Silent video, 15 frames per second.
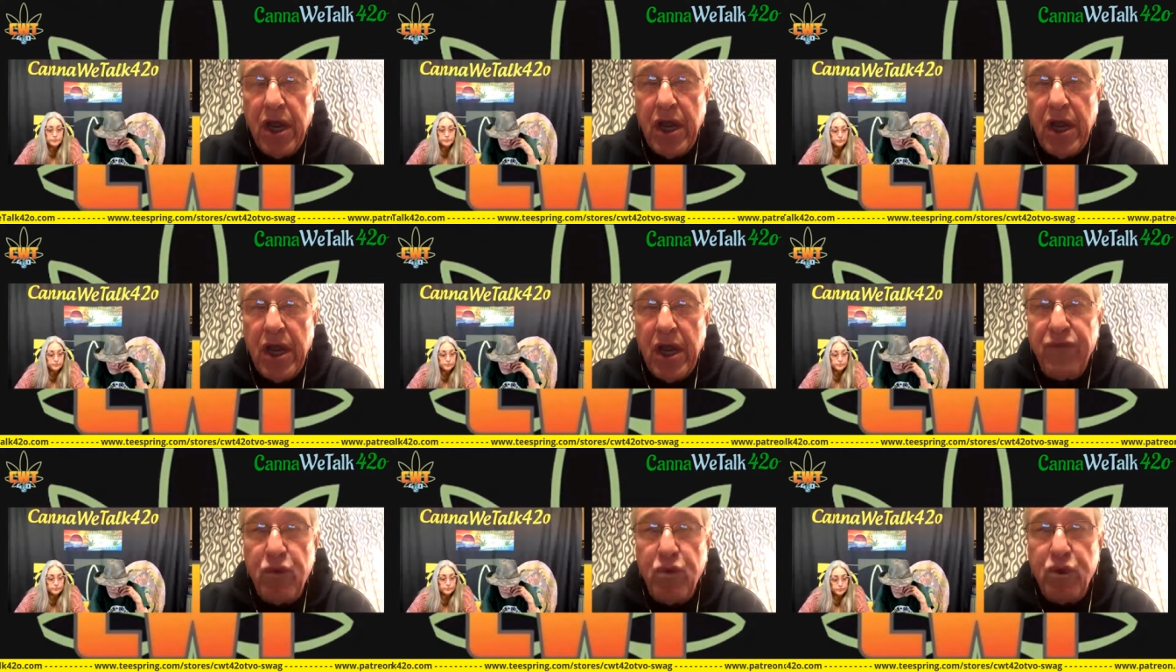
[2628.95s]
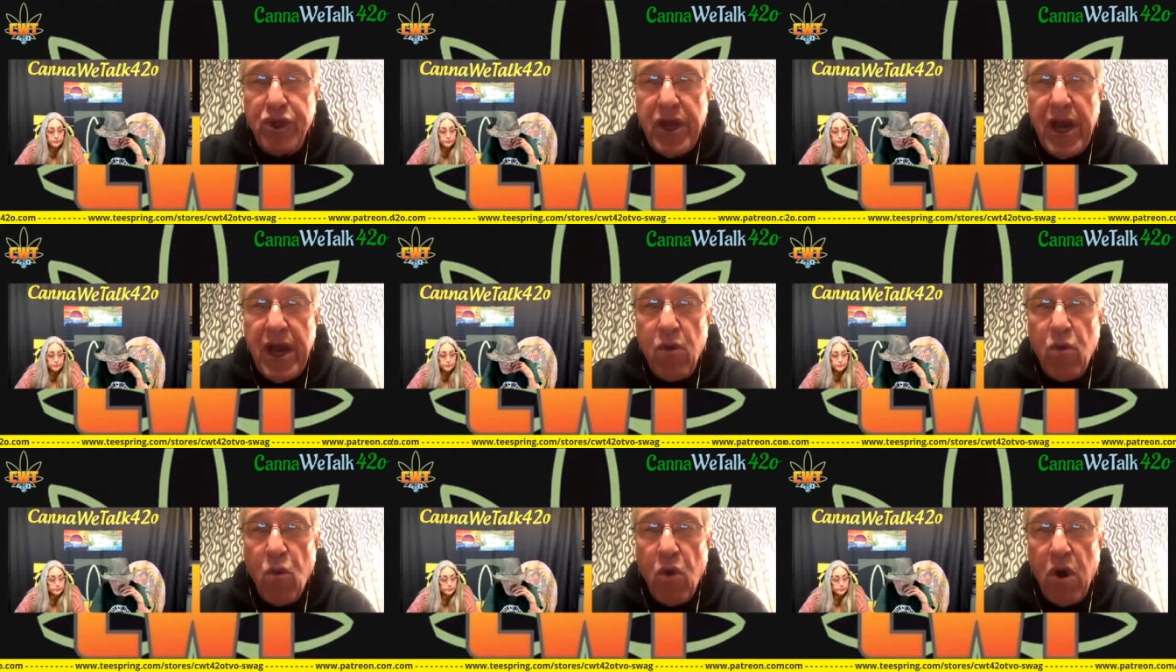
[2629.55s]
if you
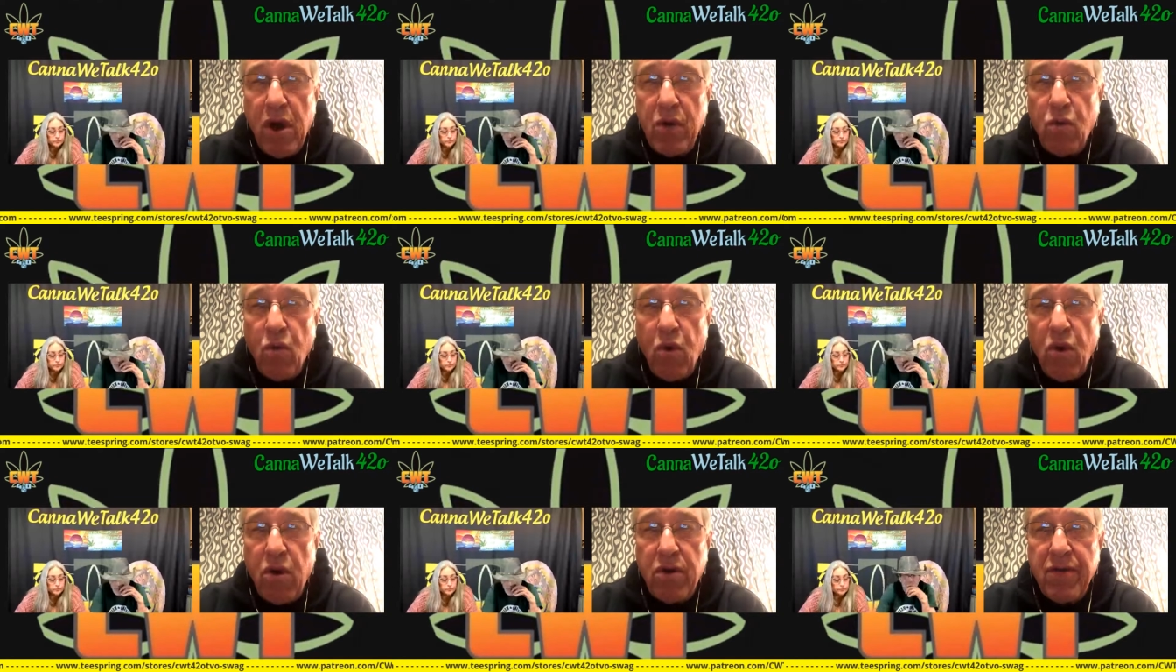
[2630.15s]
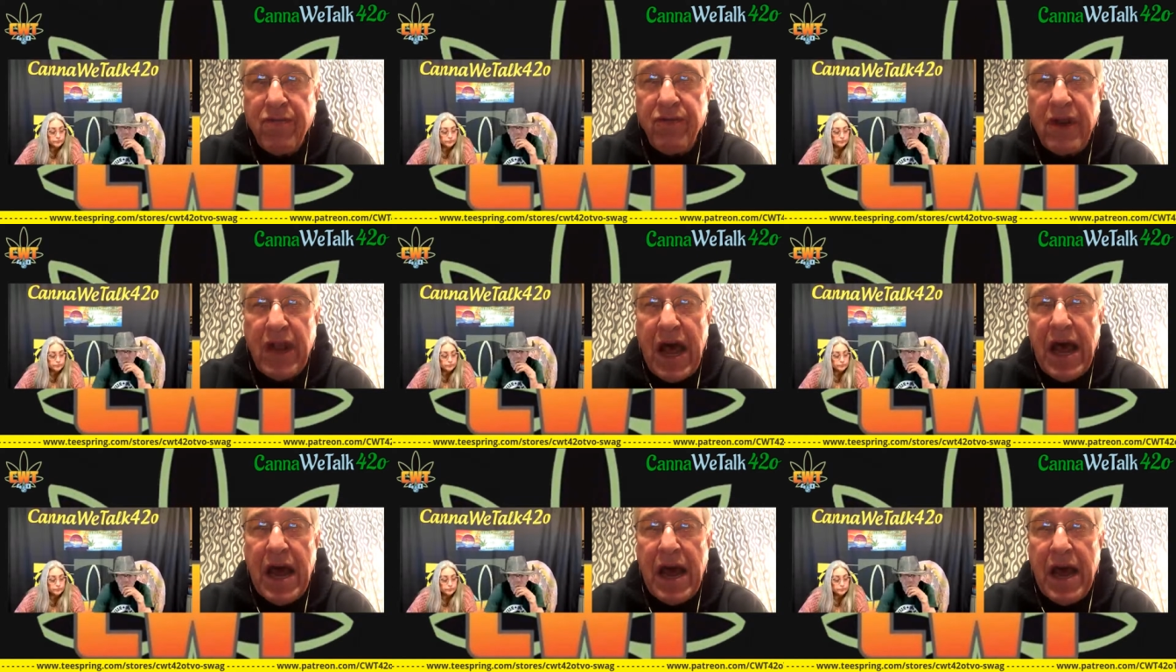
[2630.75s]
say one word of
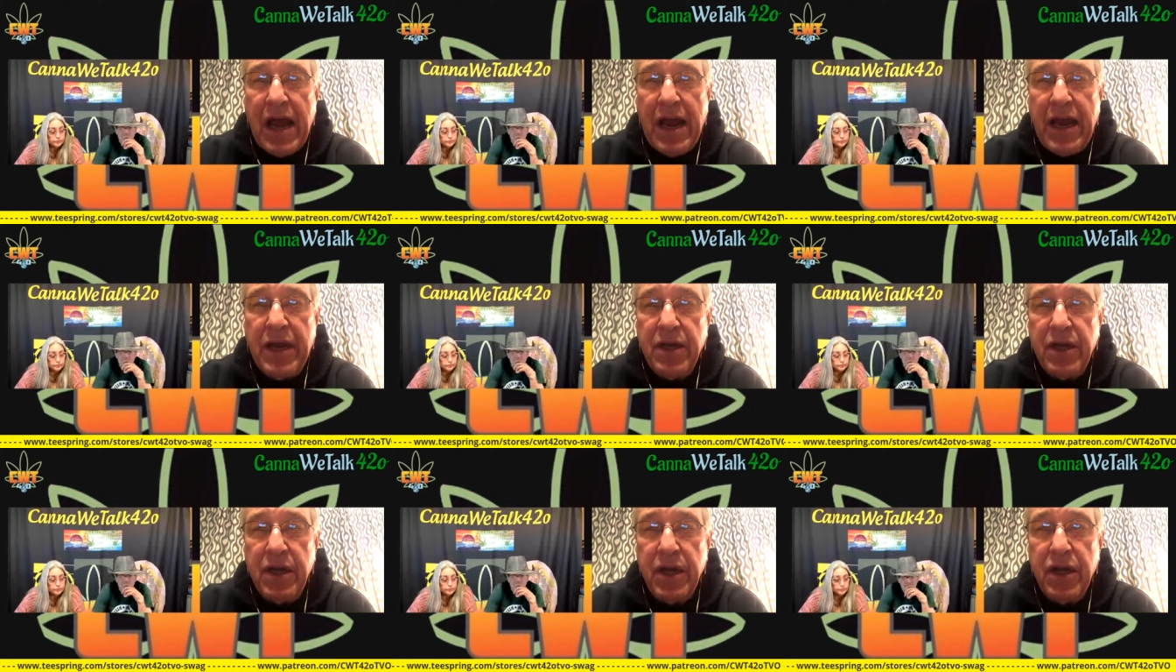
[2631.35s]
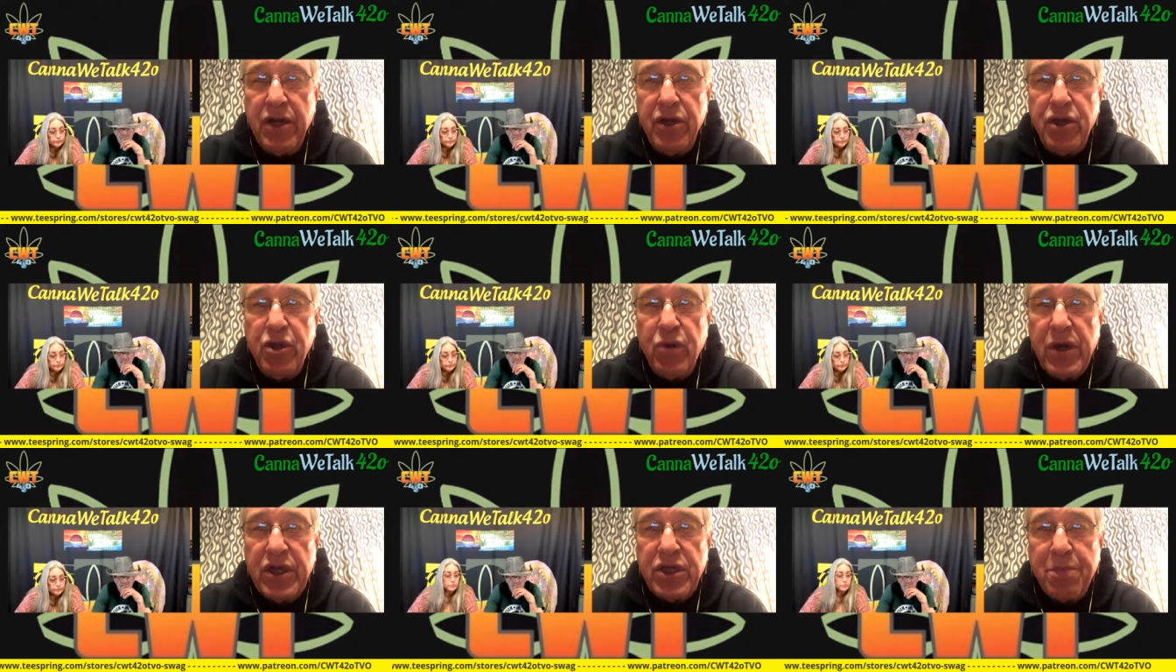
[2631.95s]
lie in a
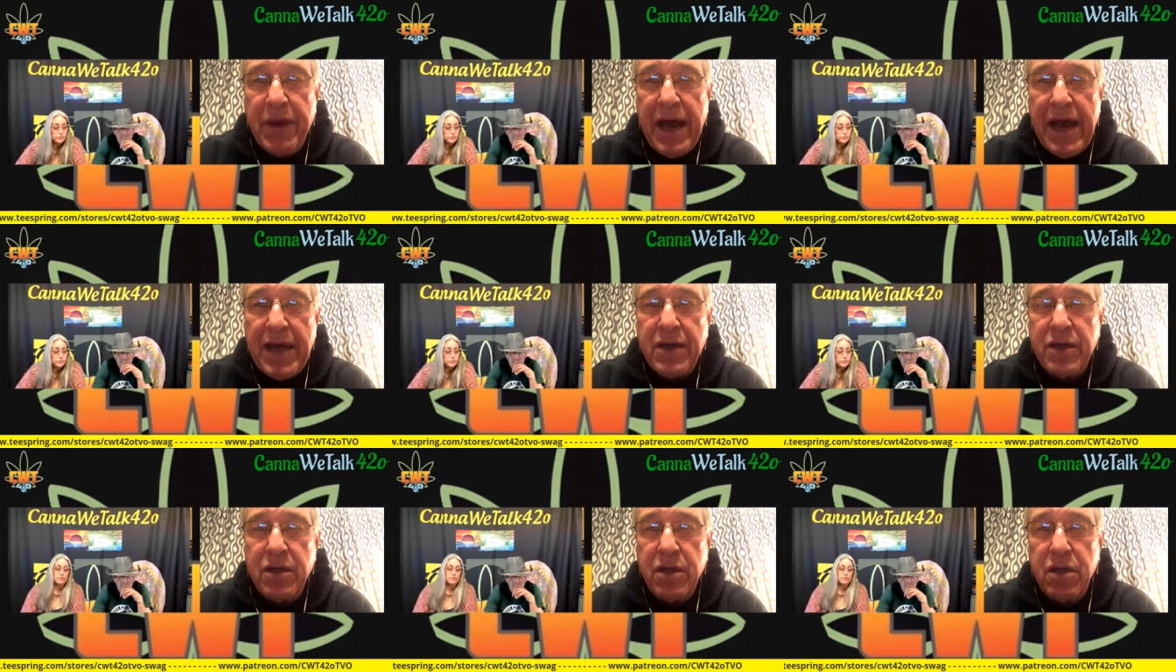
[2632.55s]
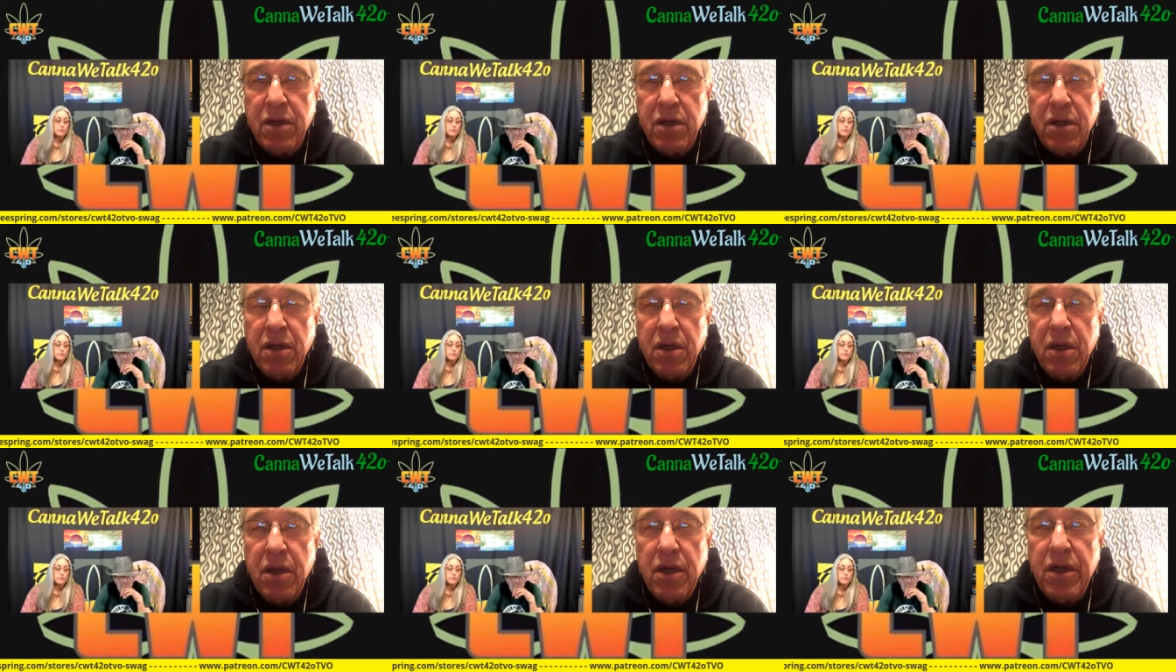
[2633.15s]
U.S. patent,
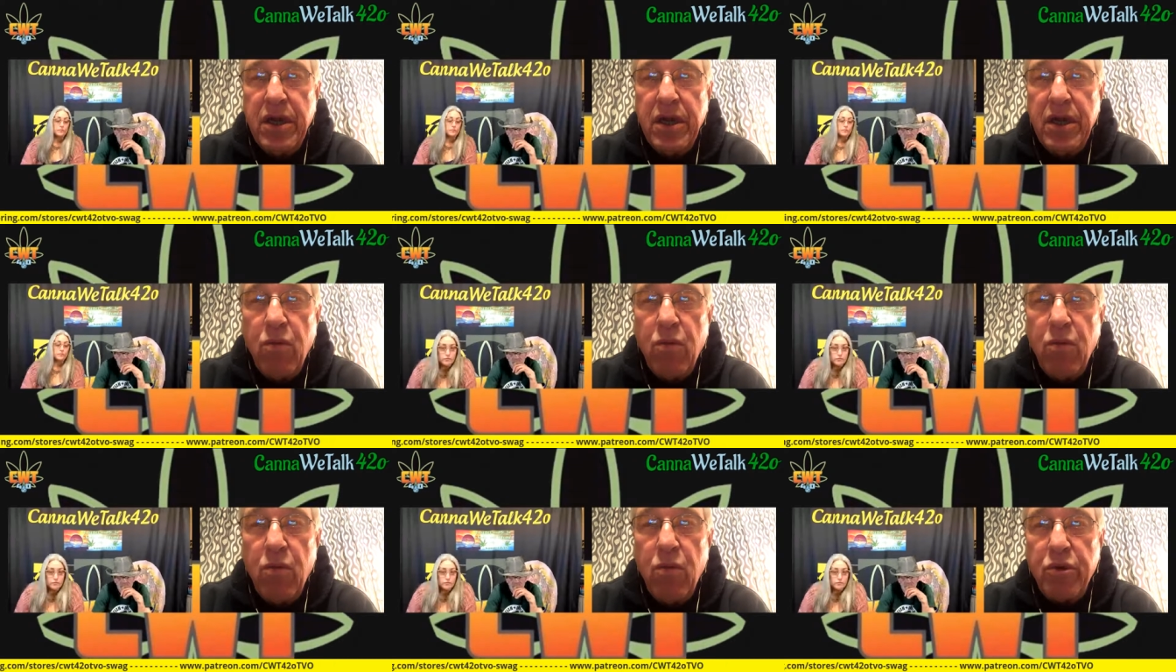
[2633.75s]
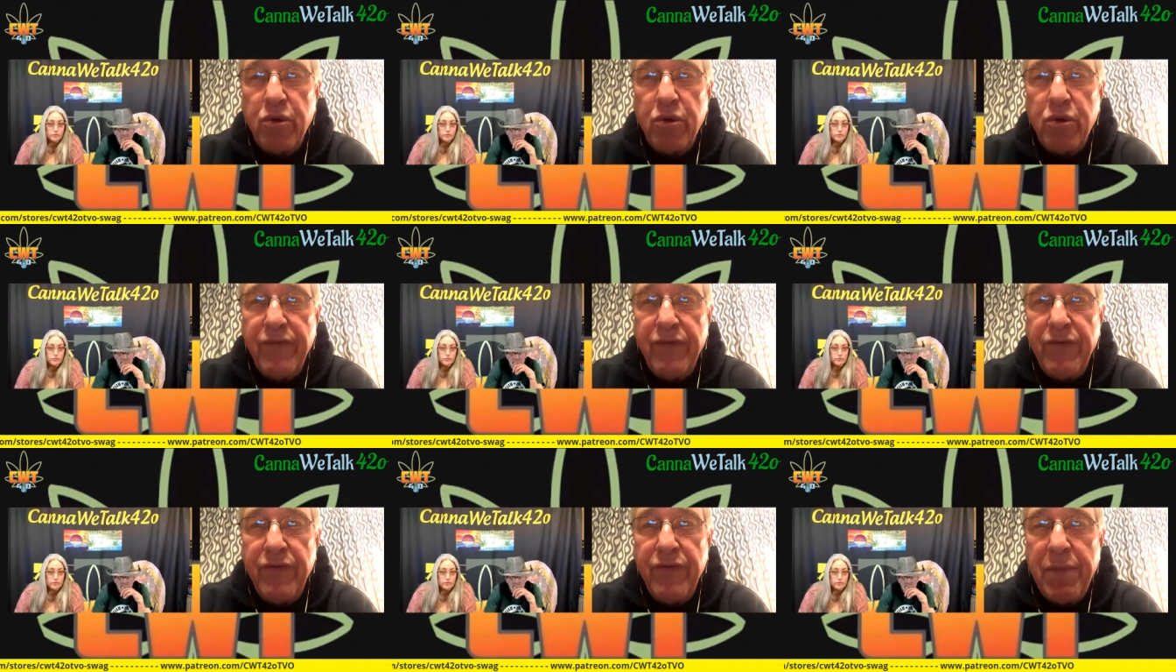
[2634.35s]
they
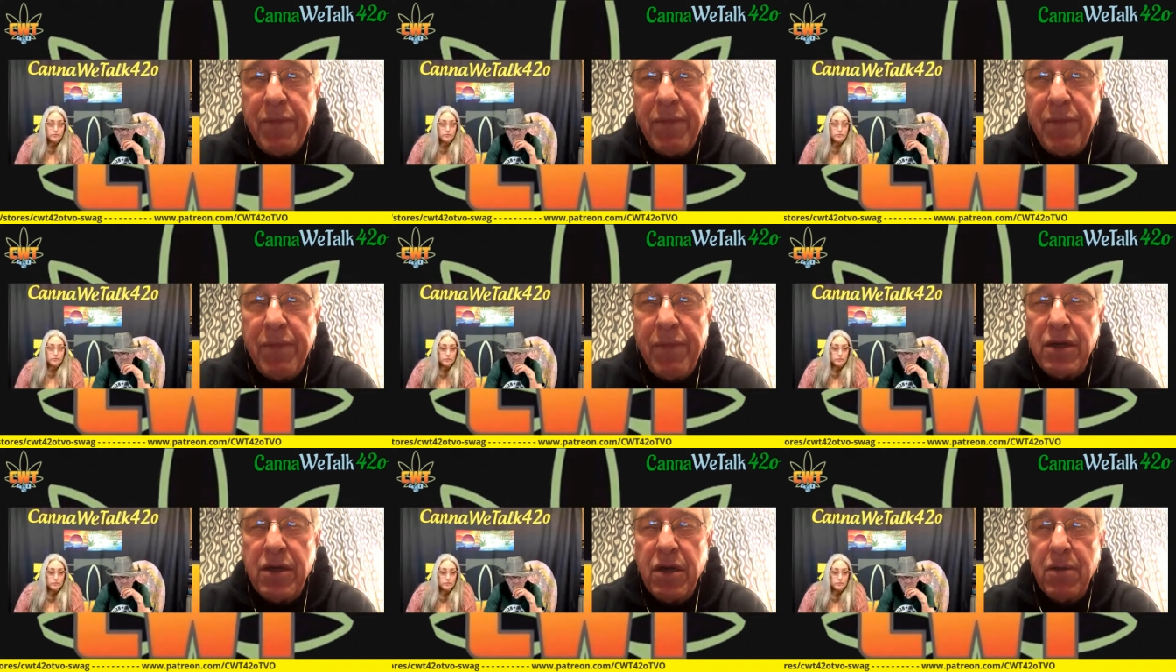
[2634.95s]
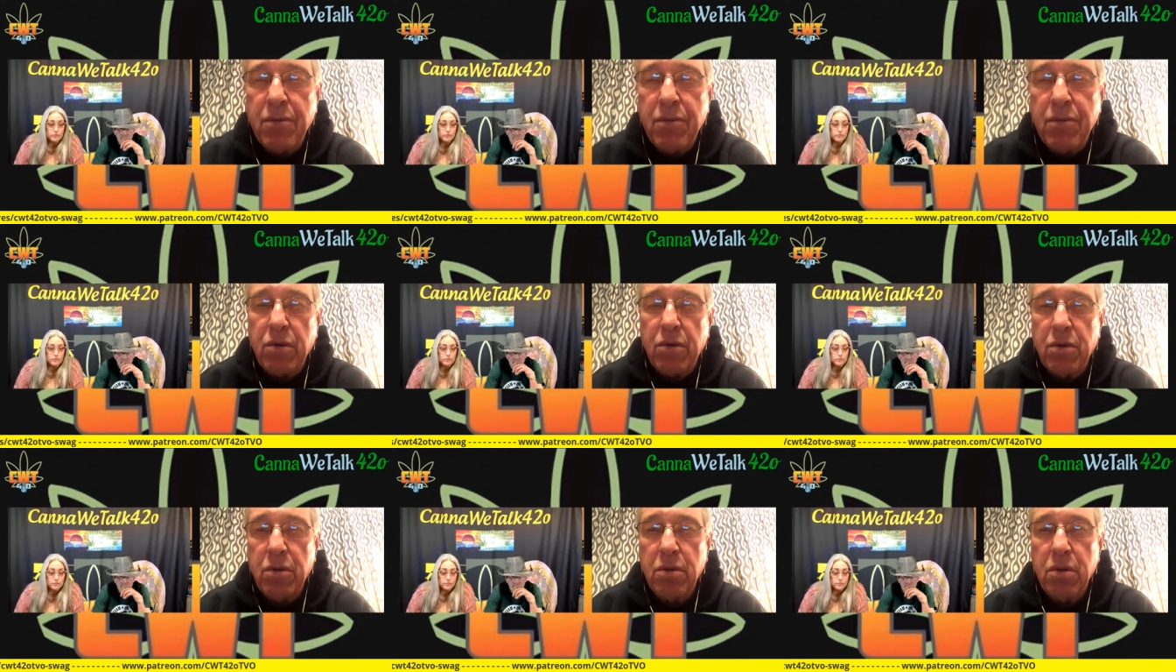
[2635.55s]
won't give you a
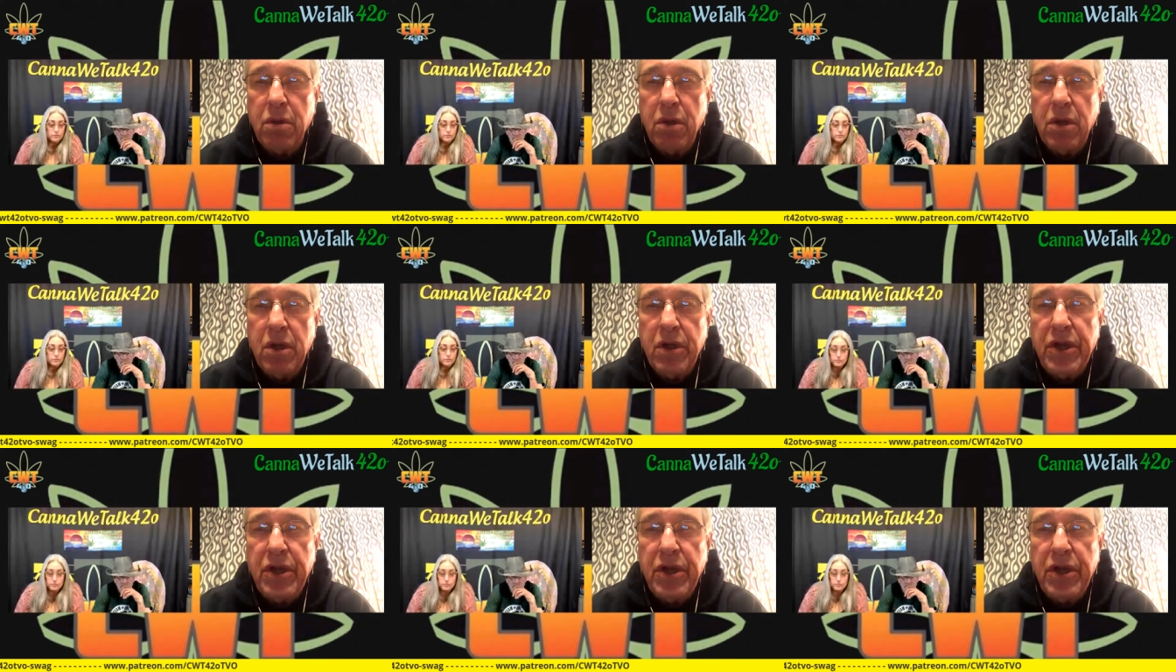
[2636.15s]
patent number.